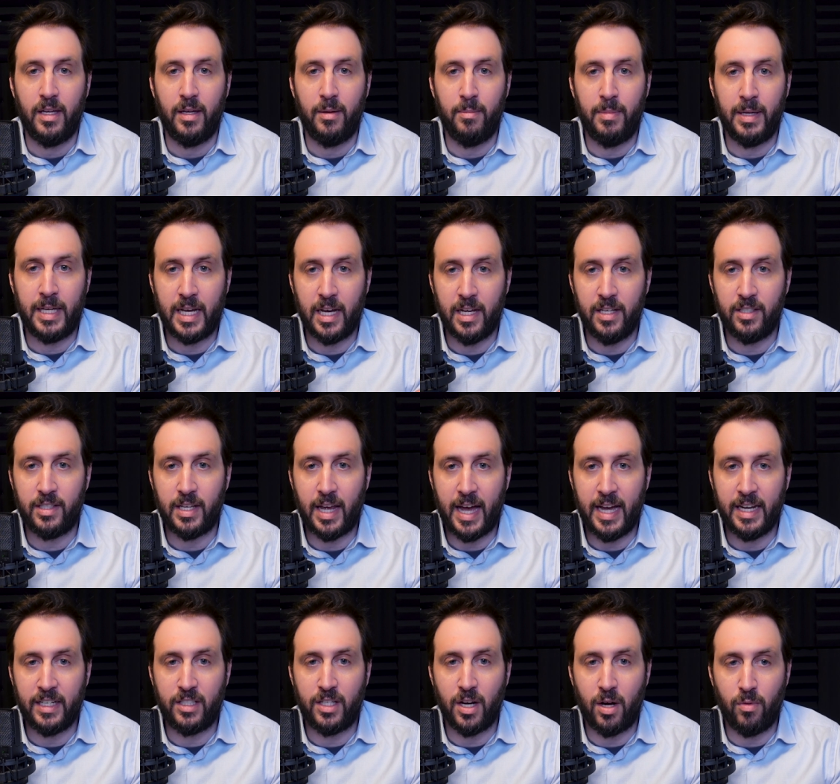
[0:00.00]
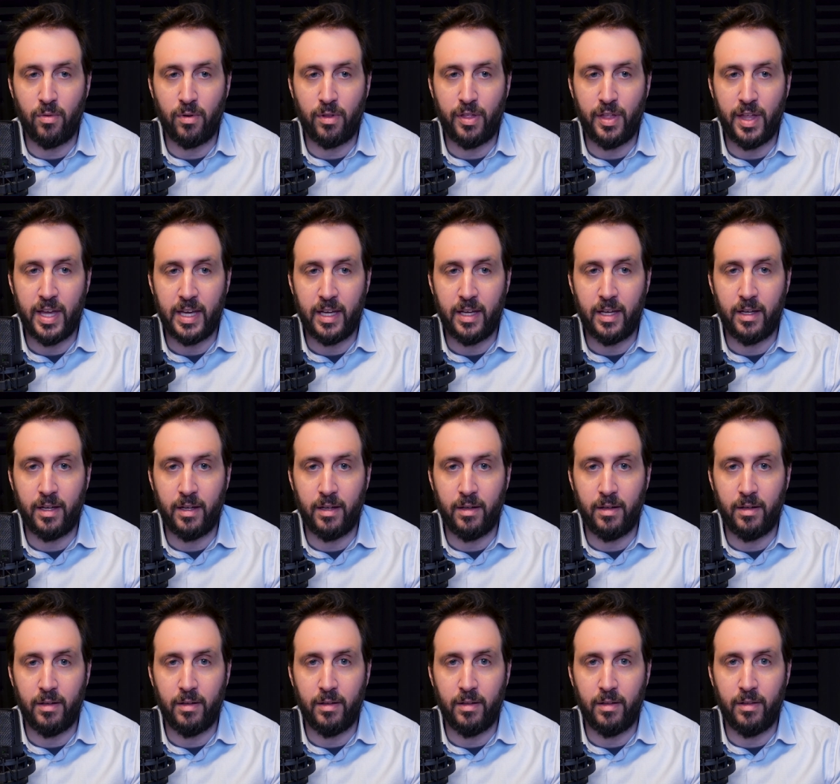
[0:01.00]
because I don't think
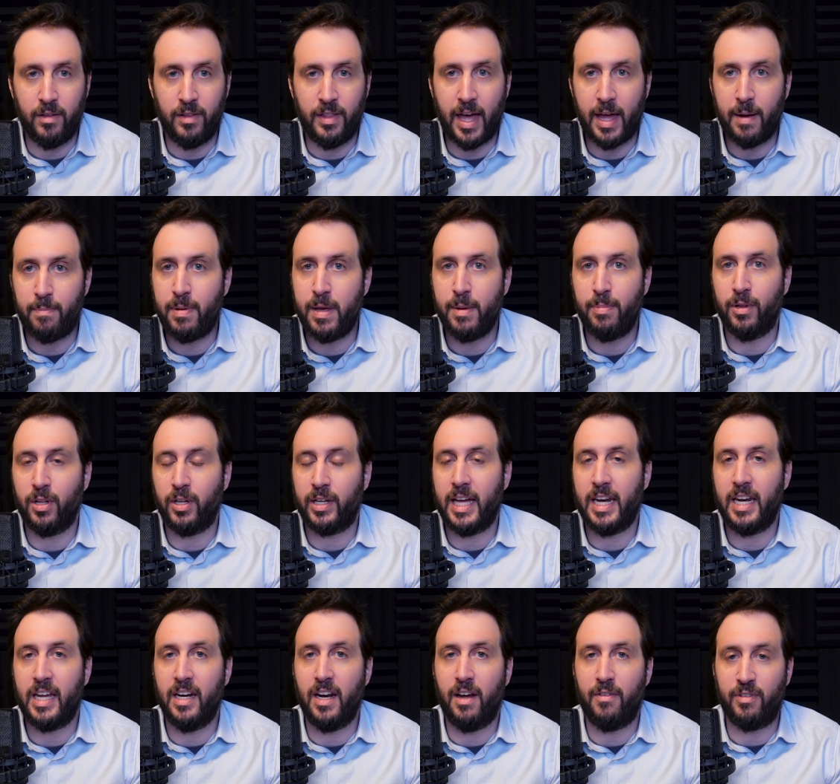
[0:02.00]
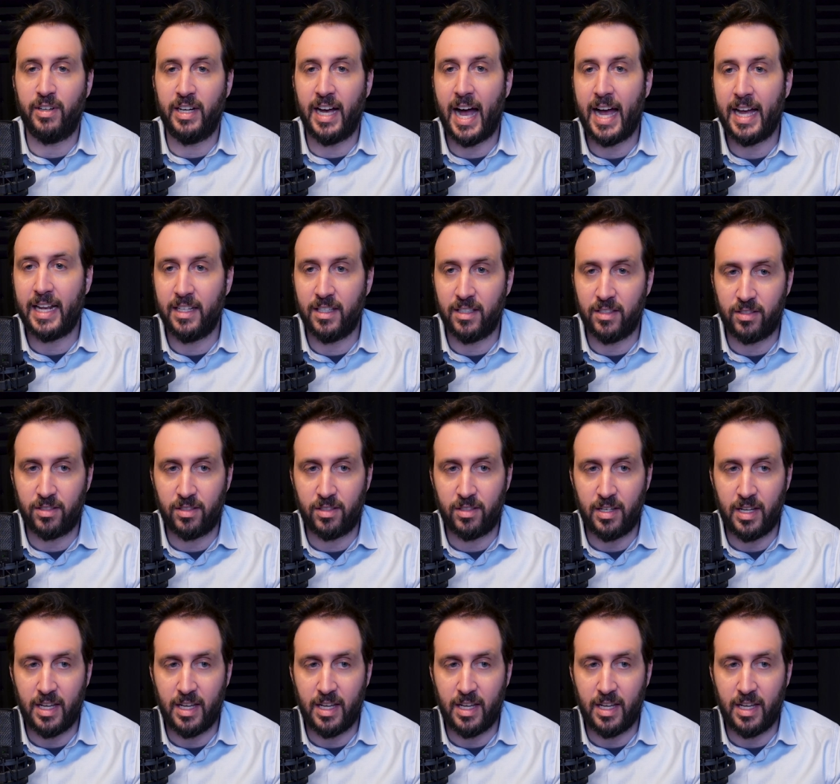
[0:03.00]
that people are getting enough guidance